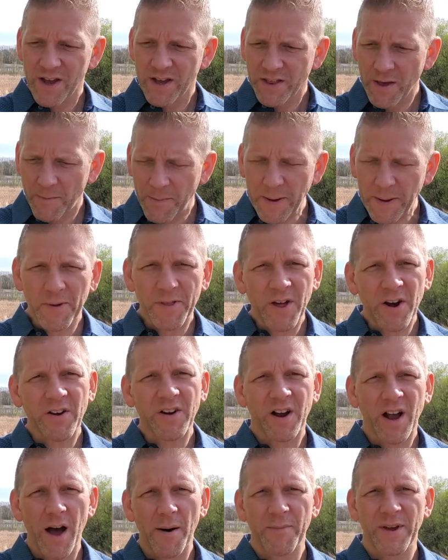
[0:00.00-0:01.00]
the people that are
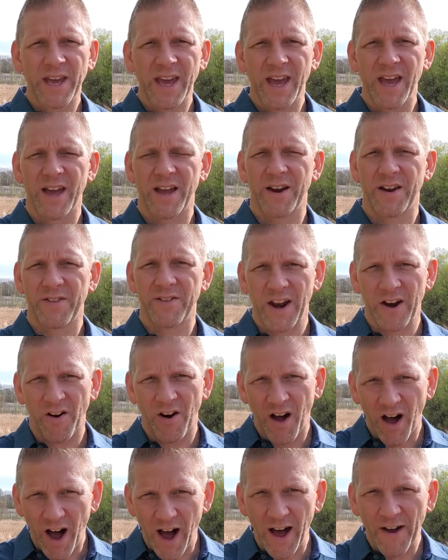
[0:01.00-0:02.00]
coming in that are
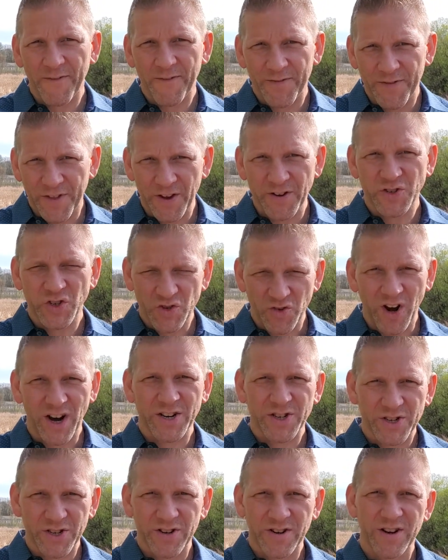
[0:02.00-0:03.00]
off their
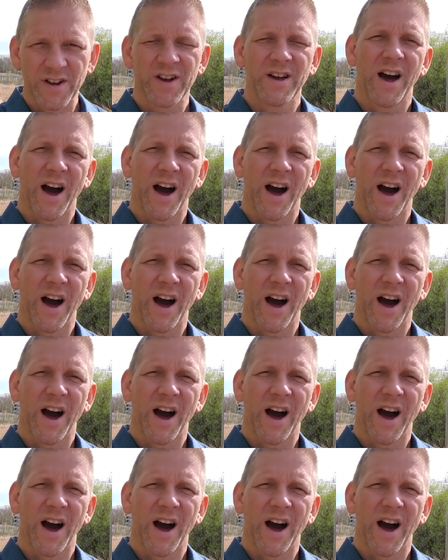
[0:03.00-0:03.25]
structure,